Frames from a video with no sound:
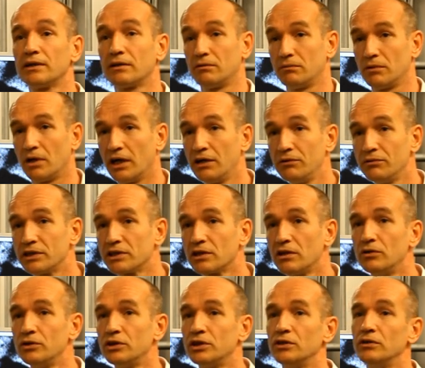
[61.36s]
at high
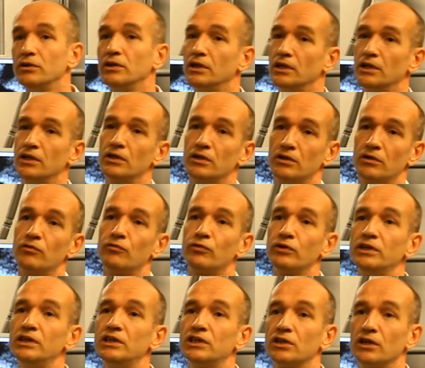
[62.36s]
resolution
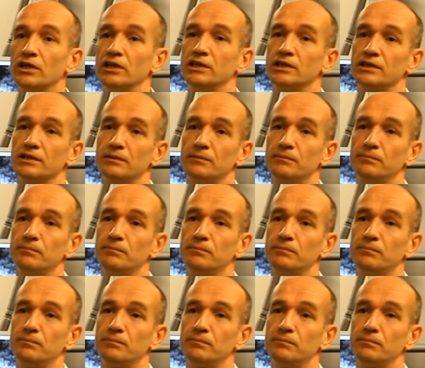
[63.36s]
for these studies.